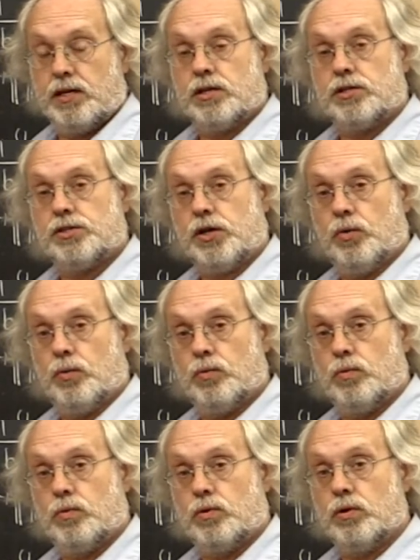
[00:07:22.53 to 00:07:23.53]
So,
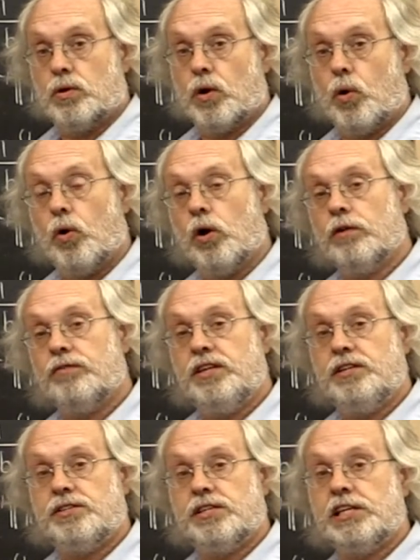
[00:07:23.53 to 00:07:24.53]
all of
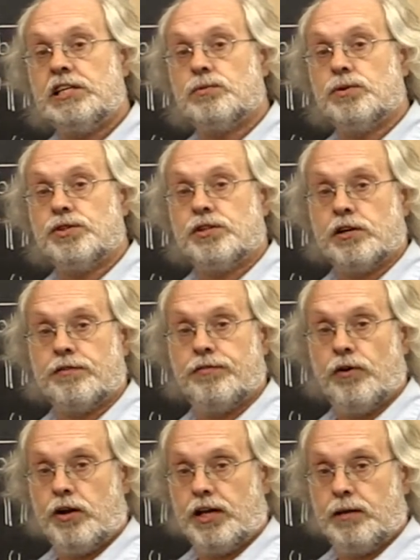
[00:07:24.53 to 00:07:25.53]
these things will start
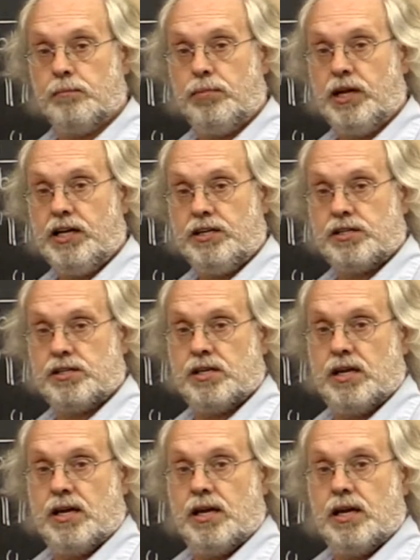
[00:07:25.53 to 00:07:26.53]
falling in place
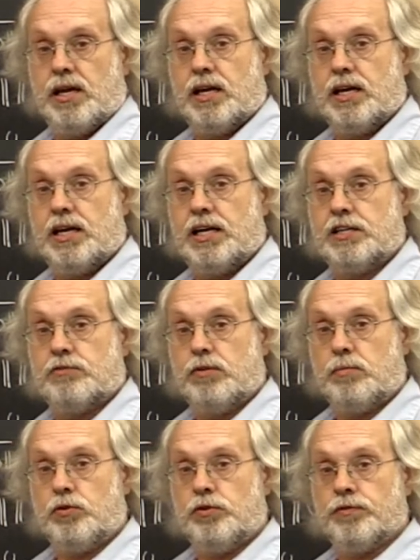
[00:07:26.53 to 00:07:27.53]
as
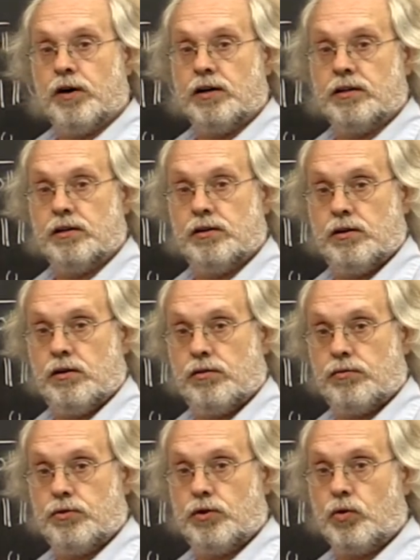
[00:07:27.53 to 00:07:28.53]
we move on
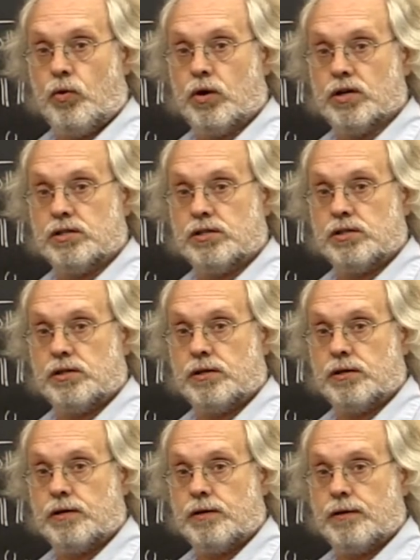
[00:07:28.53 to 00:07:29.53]
through the course.
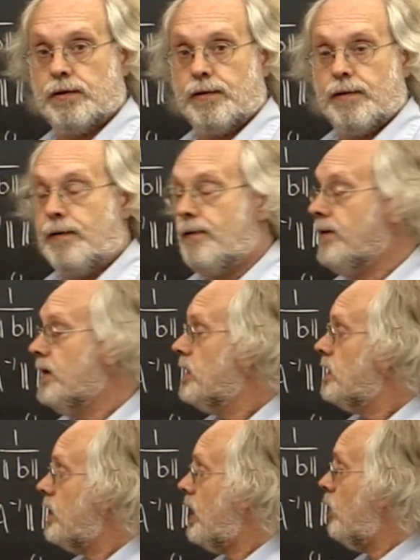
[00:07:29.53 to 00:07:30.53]

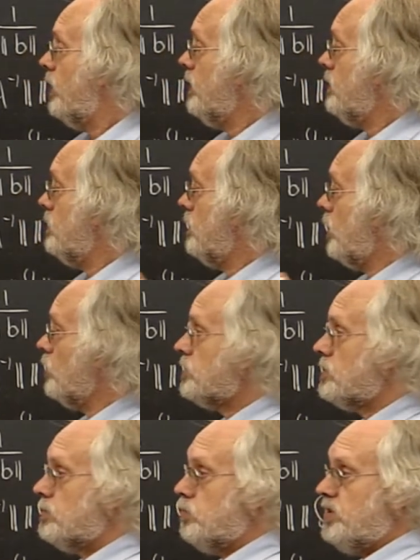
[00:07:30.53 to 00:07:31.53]
Now, in the
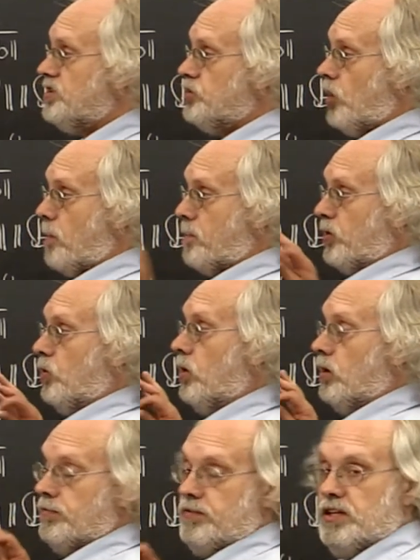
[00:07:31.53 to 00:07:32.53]
notes, we sharpen
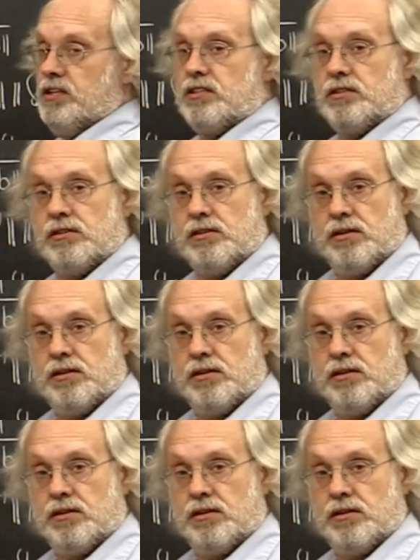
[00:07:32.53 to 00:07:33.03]
all of this.